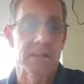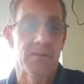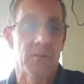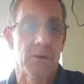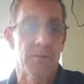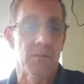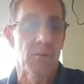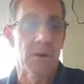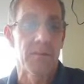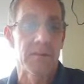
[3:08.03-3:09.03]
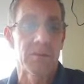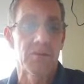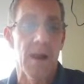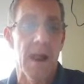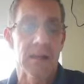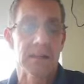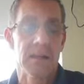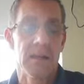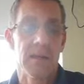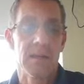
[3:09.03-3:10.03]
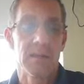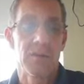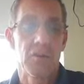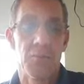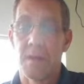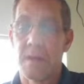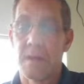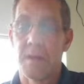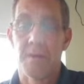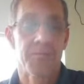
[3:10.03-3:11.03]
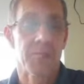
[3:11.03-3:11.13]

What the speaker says: In order for one of these tracks to be